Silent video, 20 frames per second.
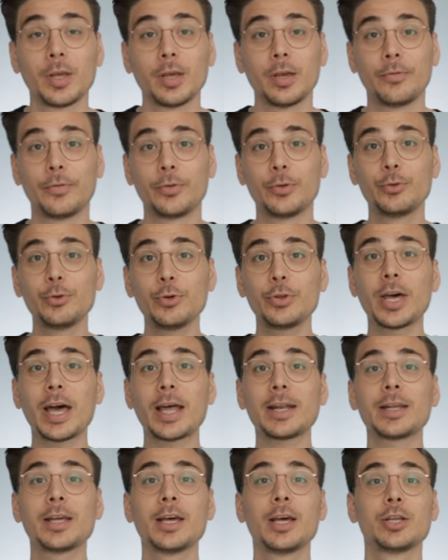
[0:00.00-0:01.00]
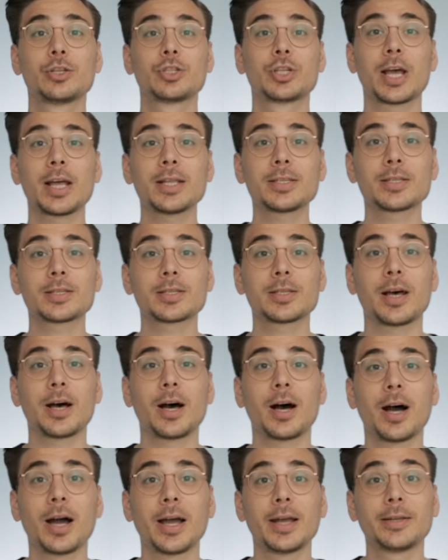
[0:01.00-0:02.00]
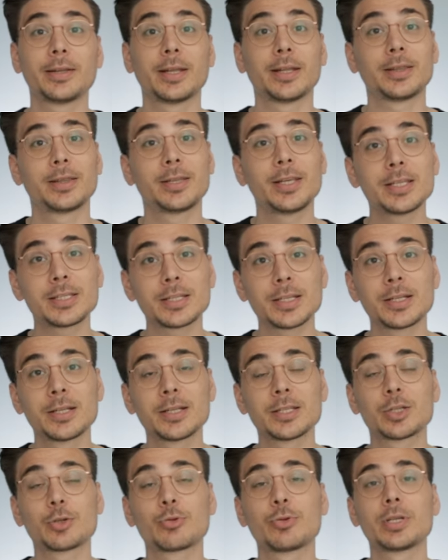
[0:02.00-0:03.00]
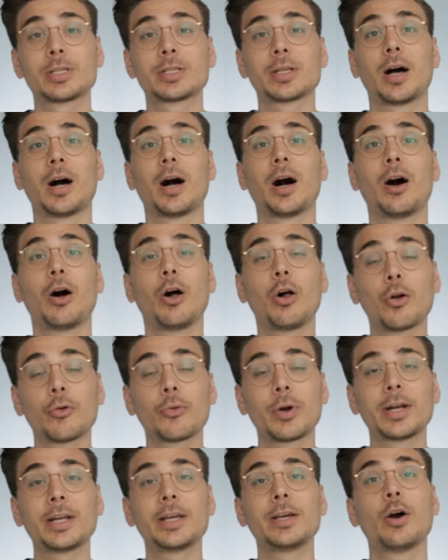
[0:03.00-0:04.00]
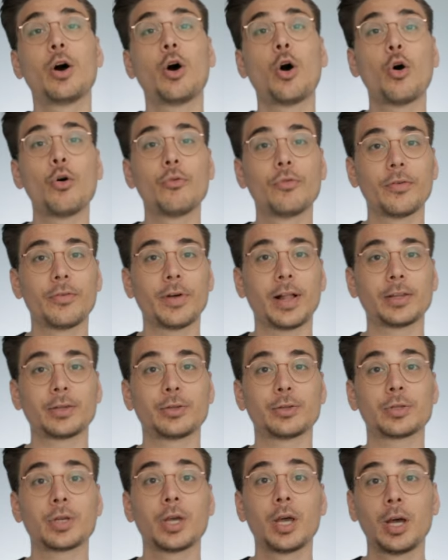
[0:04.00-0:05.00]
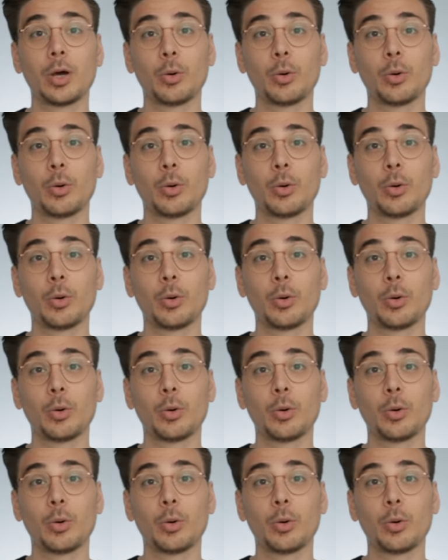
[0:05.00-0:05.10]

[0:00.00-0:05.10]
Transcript: If you do that, chances are high that these industries are already overvalued.